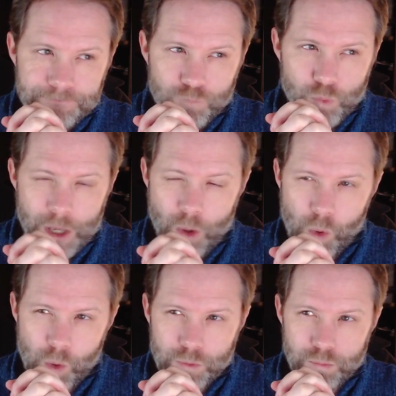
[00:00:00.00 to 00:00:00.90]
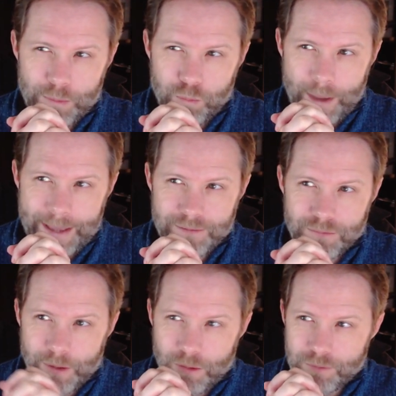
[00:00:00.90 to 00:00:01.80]
we hold, we wait,
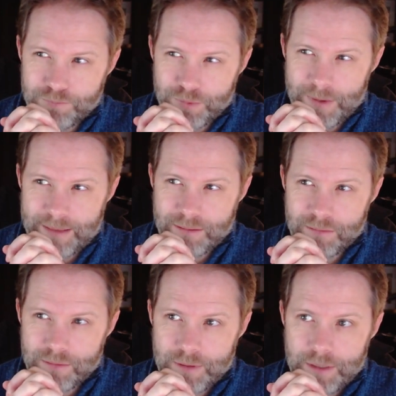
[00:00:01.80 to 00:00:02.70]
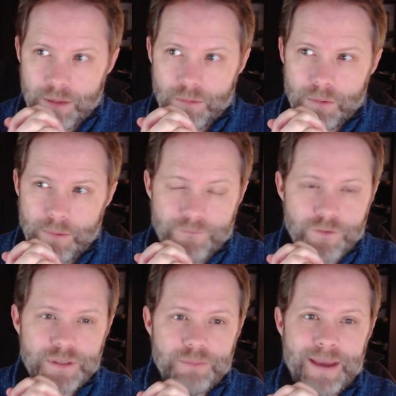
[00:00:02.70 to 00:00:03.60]
we hold our breath, we wait
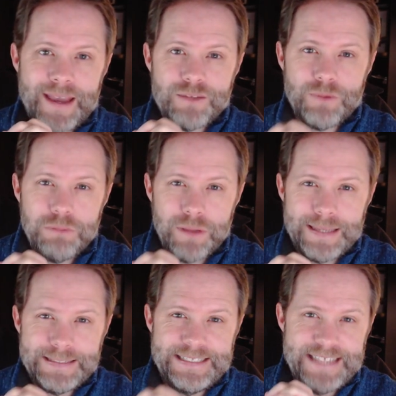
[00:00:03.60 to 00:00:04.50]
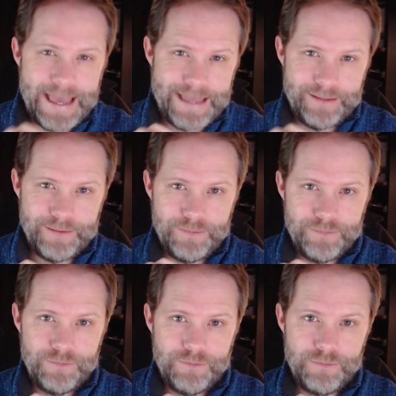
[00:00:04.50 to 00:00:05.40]
for it to pass, we play dead.
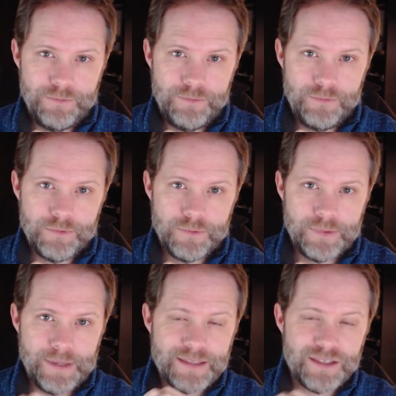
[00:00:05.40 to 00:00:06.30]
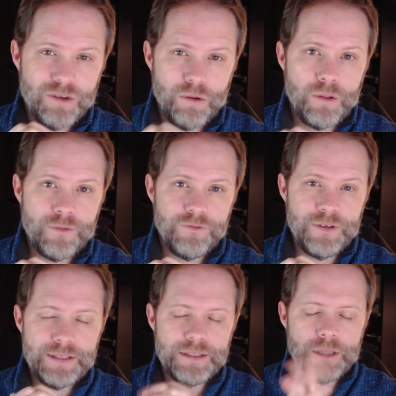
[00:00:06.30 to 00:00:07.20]
That's the goal of
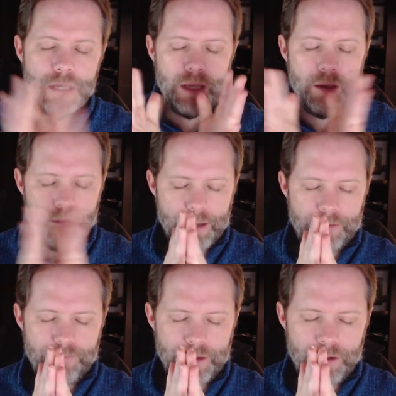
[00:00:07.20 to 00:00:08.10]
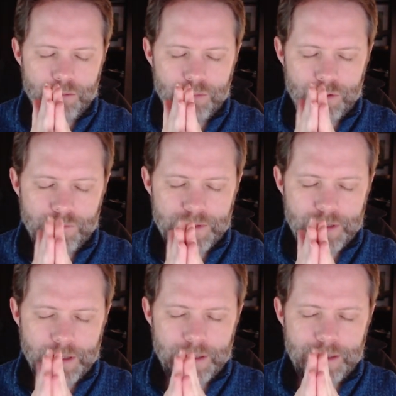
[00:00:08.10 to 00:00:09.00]
freeze, is, okay, if I don't move, it's
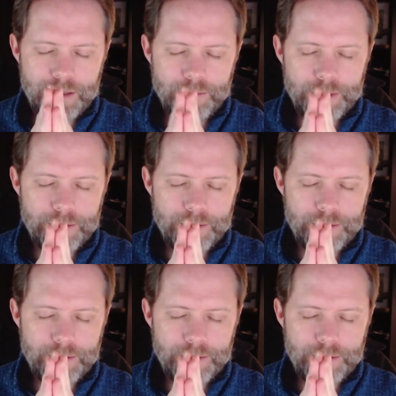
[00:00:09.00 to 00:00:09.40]
not going to kill me.